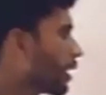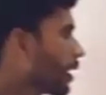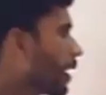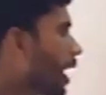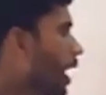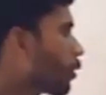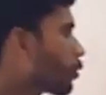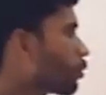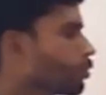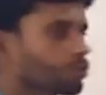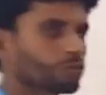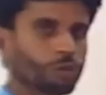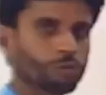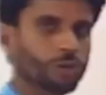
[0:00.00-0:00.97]
how to
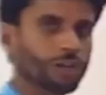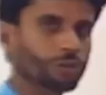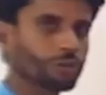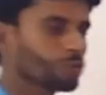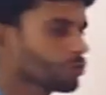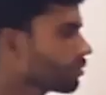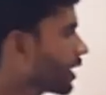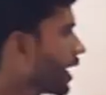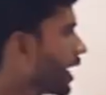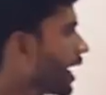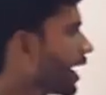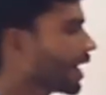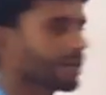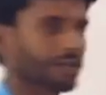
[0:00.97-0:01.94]
use or when to use
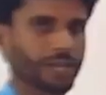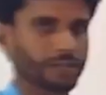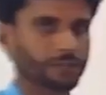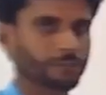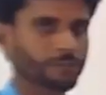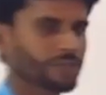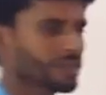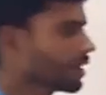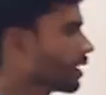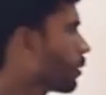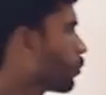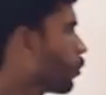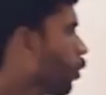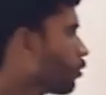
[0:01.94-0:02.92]
a and n.
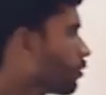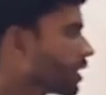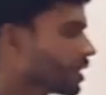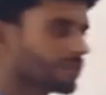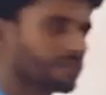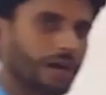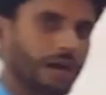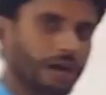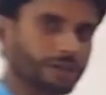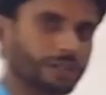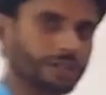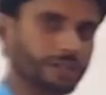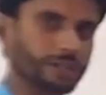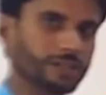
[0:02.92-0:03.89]
Both these
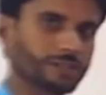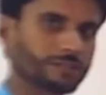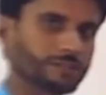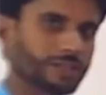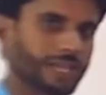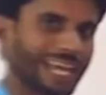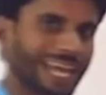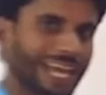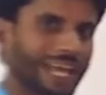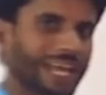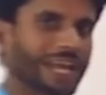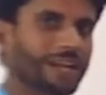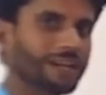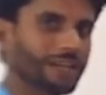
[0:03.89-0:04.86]
articles, a
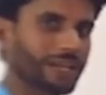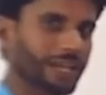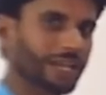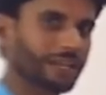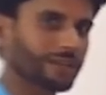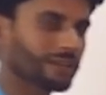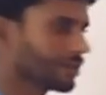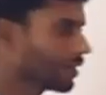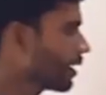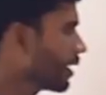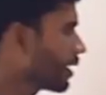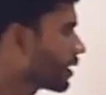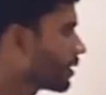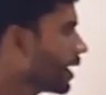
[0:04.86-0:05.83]
and n,
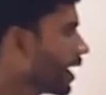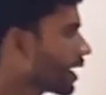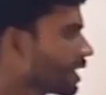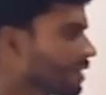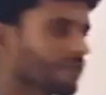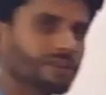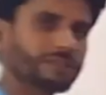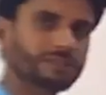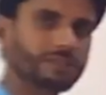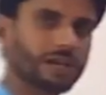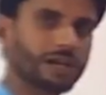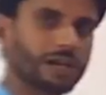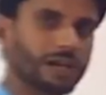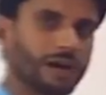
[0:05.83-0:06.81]
they give us
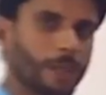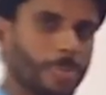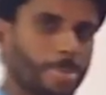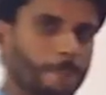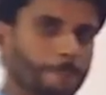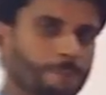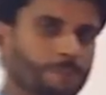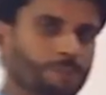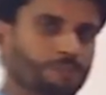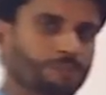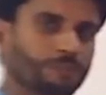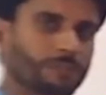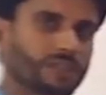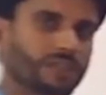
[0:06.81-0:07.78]

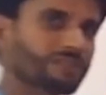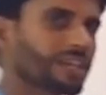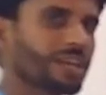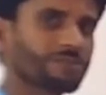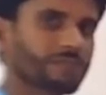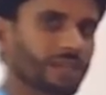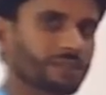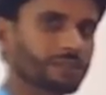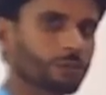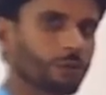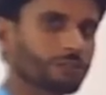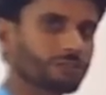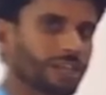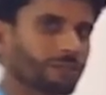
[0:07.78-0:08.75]
the same sense
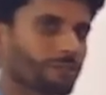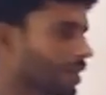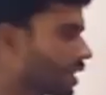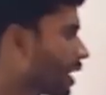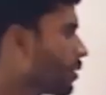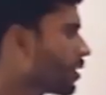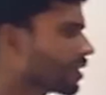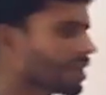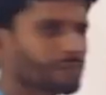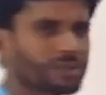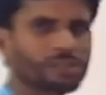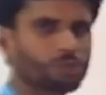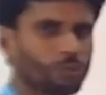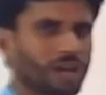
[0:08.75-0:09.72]
or same meaning. I mean, they
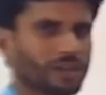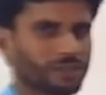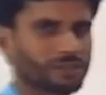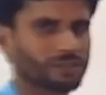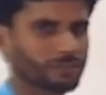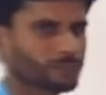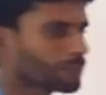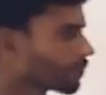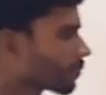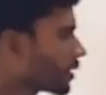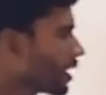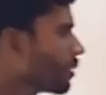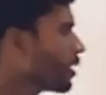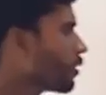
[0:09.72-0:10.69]
mean one.
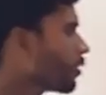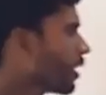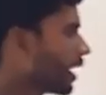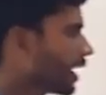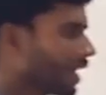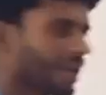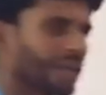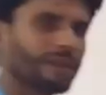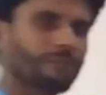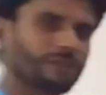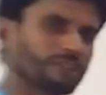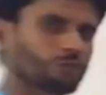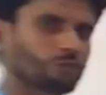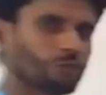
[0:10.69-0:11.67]
They mean a
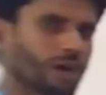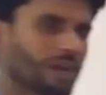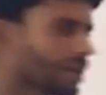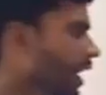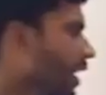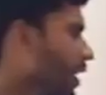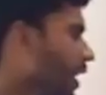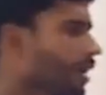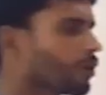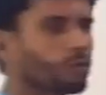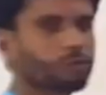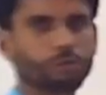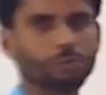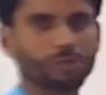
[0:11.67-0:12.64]
means one and n
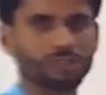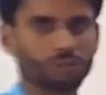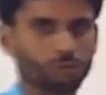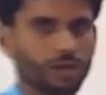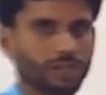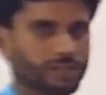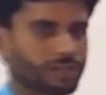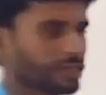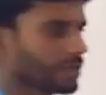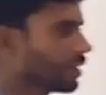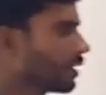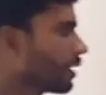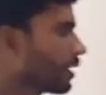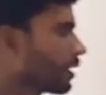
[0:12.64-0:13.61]
also means one.
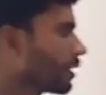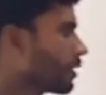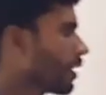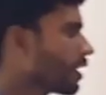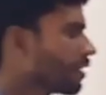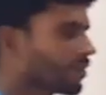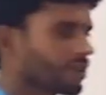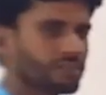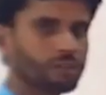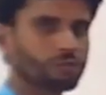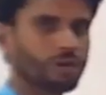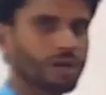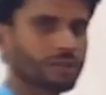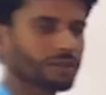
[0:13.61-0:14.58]
The difference is what?